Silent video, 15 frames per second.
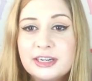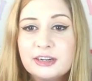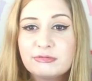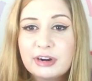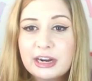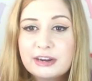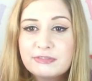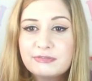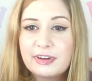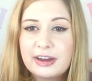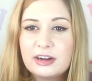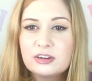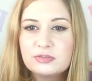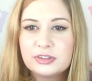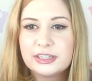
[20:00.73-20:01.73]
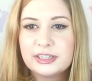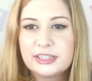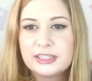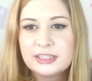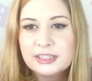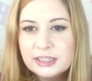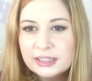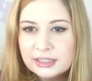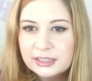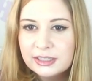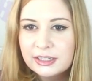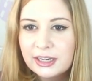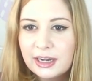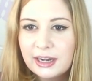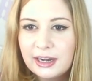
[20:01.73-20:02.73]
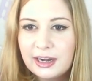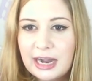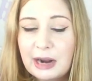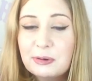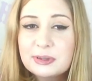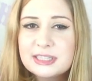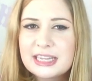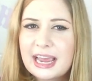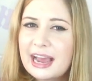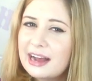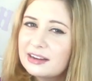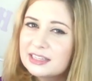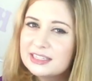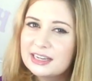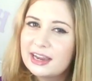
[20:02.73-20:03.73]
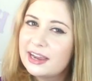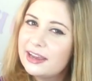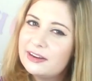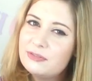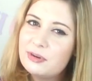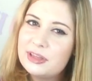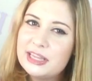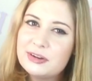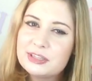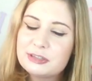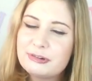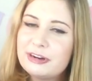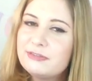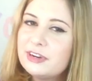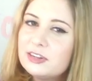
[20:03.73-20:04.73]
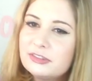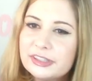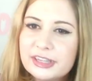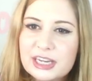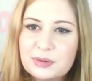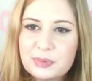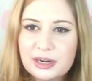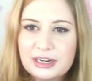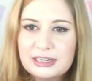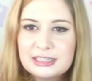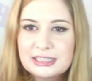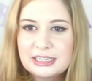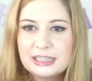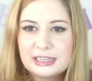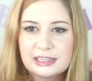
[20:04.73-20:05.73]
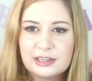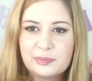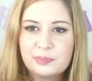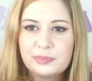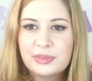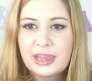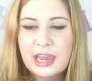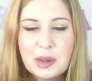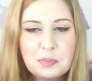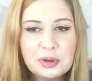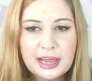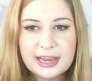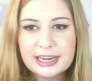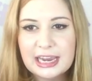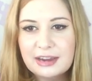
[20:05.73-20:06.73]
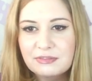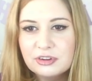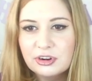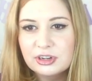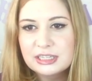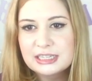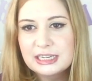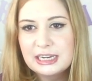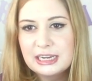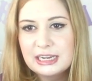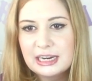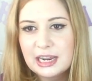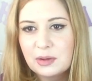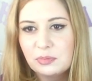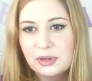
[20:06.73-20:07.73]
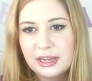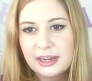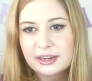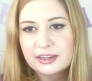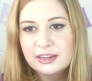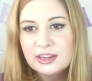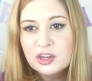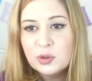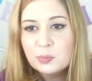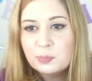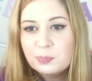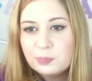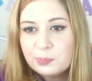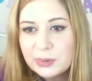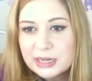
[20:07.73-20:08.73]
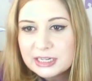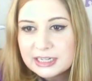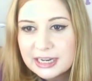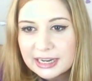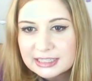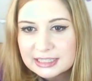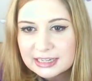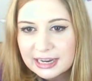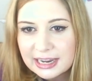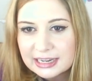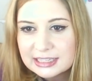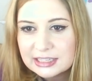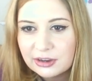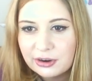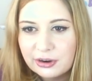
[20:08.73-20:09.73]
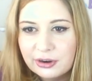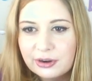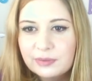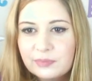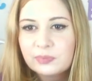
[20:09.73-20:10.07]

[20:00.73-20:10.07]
Red Velvet. I was outside when there was a Red Velvet thing, but I didn't see them. M Black. Have not seen M Black. BTS and EXO.